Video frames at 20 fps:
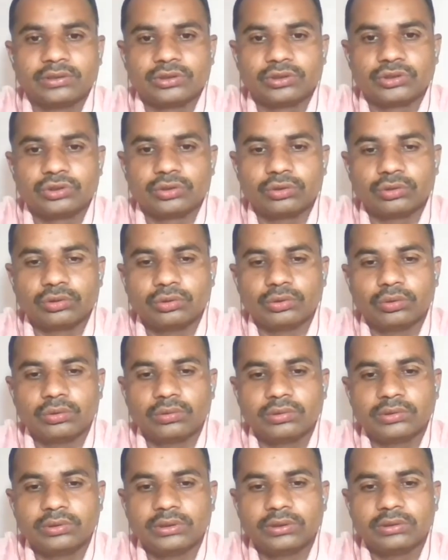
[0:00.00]
So
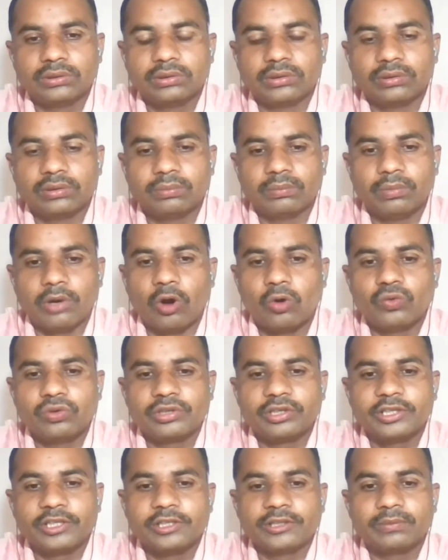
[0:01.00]
though the
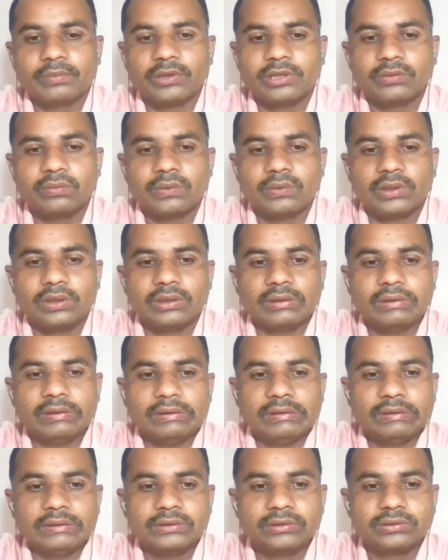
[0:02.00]
boundaries between
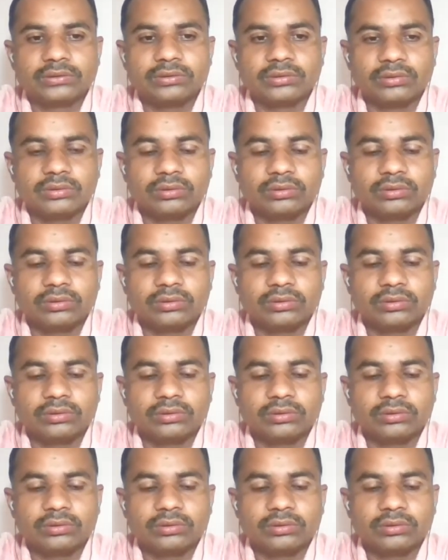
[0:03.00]
these